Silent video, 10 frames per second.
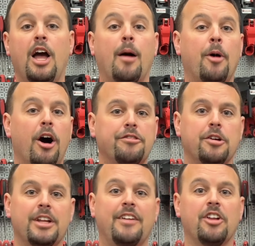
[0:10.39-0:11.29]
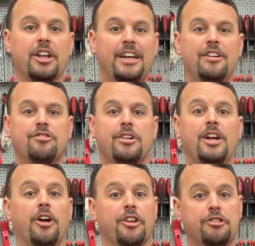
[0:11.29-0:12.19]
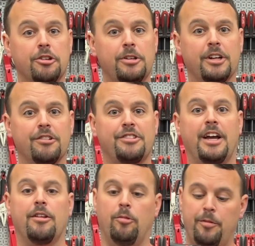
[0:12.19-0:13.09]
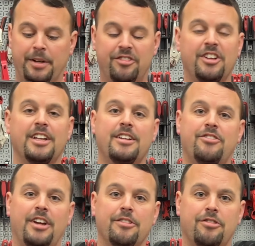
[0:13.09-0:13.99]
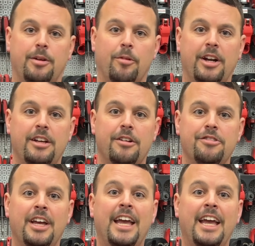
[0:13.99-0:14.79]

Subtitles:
I'm also going to give you a little history on the 2 years now that we've been selling Soundstream radios